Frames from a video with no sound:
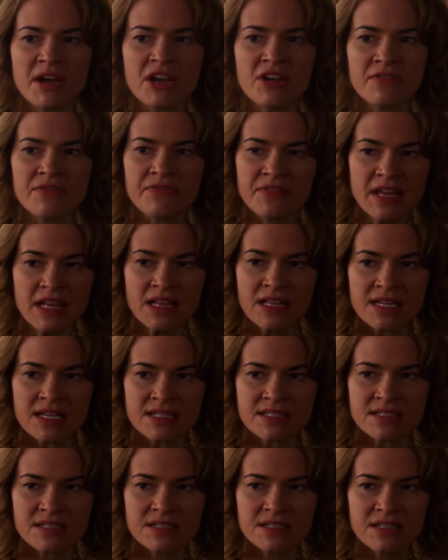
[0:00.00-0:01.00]
about your
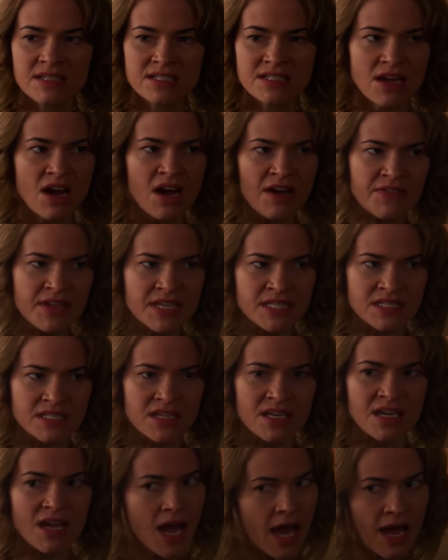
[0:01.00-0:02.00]
feelings. It's
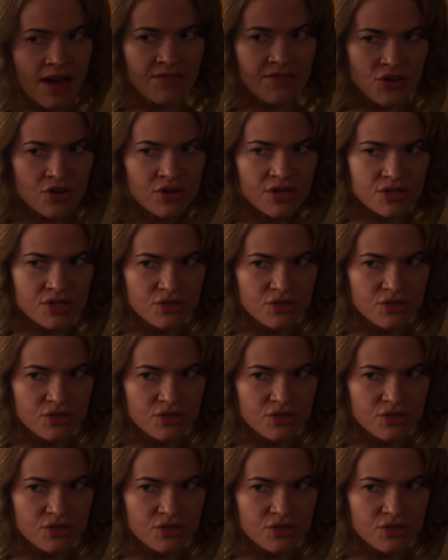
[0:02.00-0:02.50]
obviously out of your